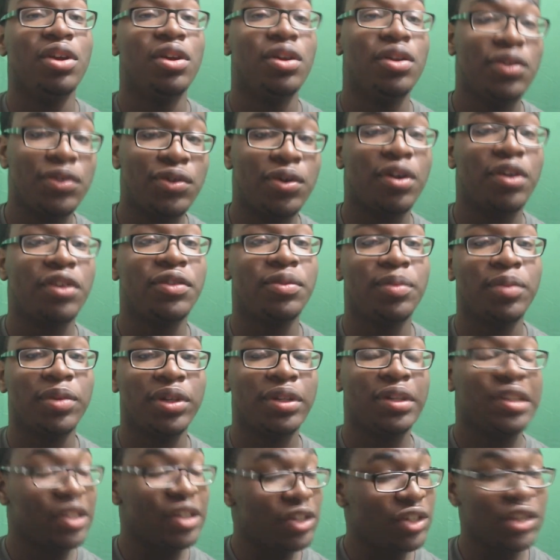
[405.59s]
Trust me,
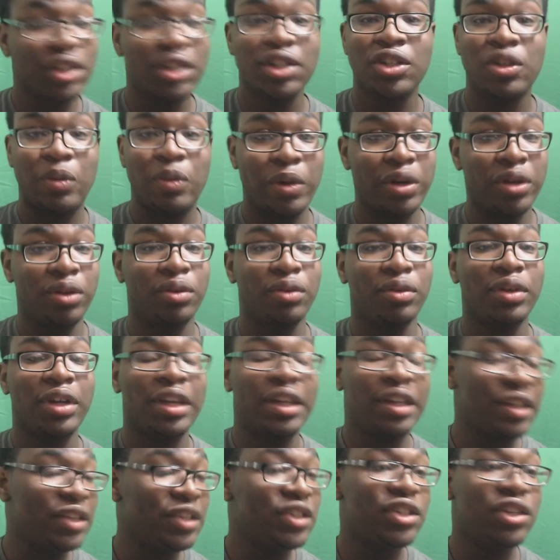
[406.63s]
this shit is real,
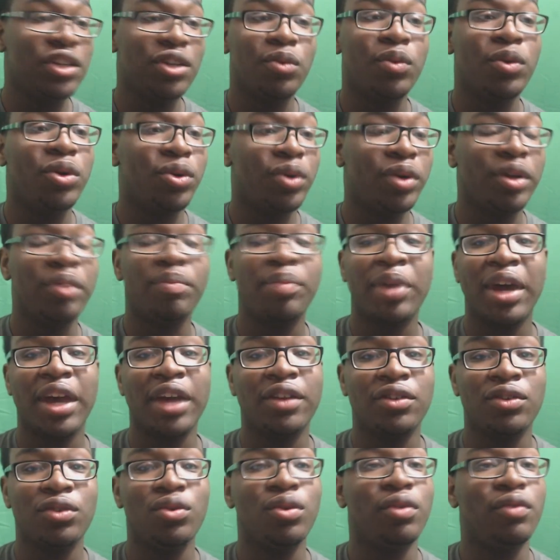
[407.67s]
and this shit will
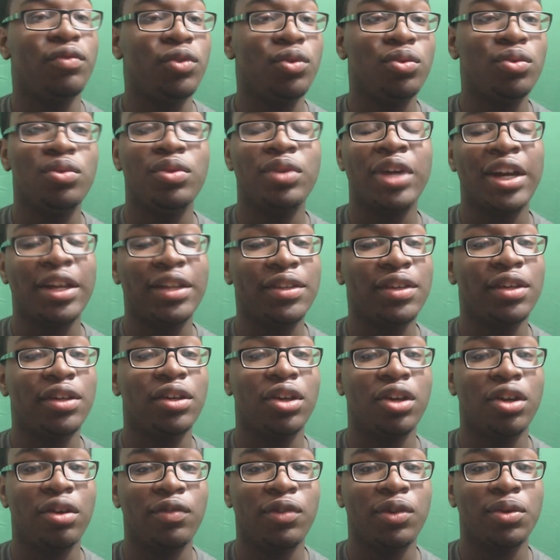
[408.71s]
impact you if you do not take
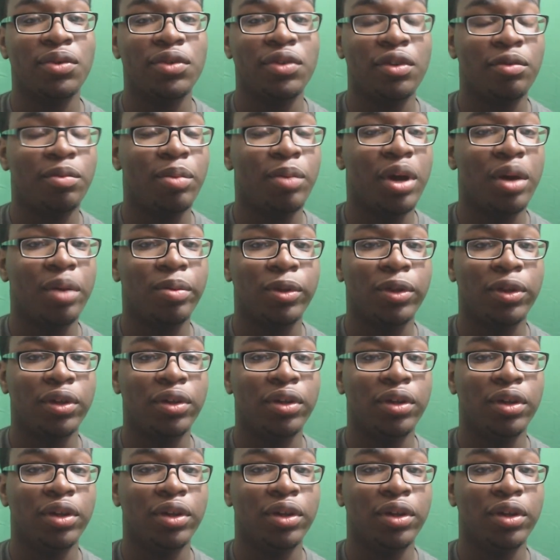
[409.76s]
care of yourself properly.